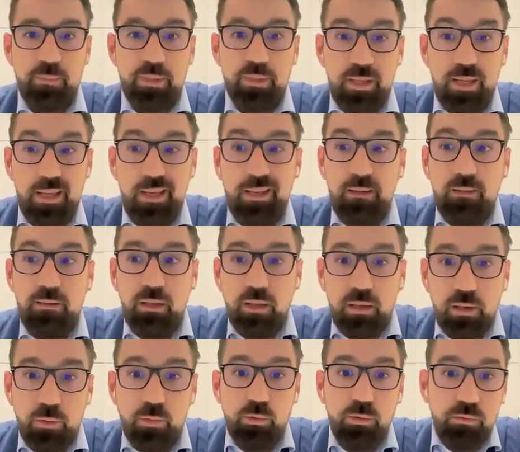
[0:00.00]
Saying
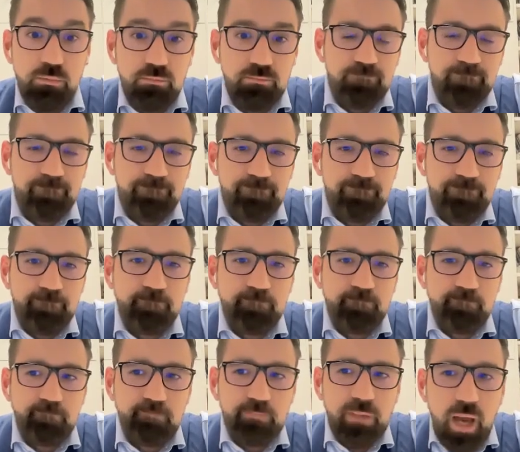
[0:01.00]
no
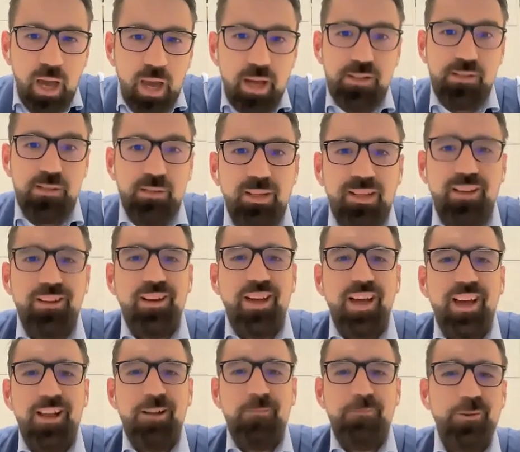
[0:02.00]
actually can
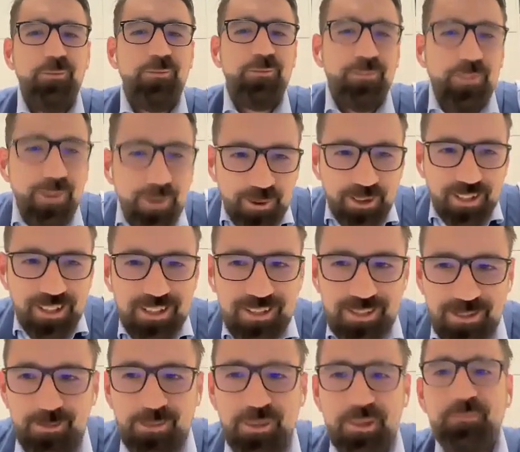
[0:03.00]
help you
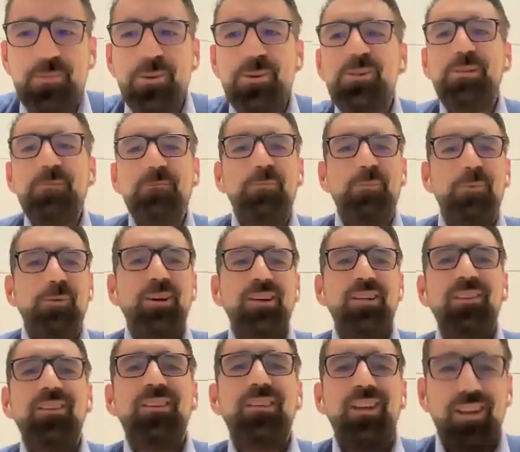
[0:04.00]
focus on the most
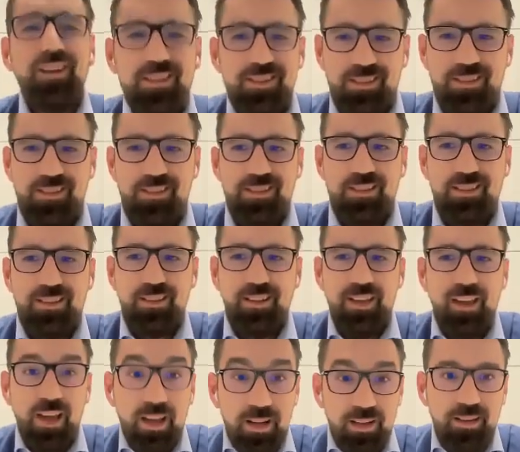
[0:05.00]
important tasks
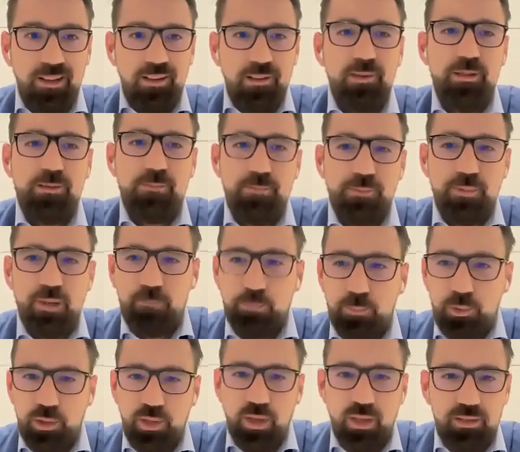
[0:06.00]
and increase
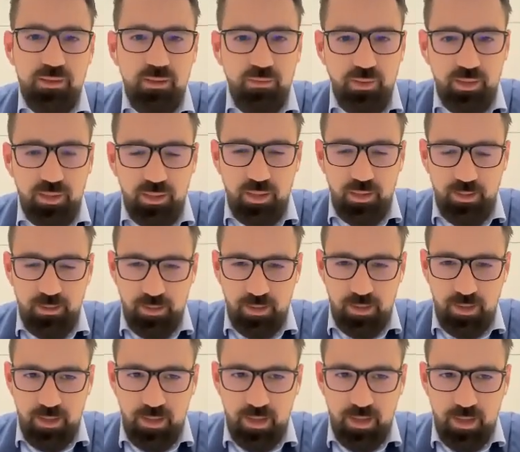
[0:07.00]
productivity.
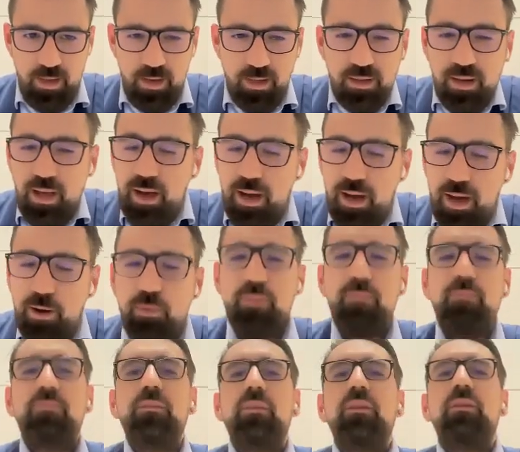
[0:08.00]
Now,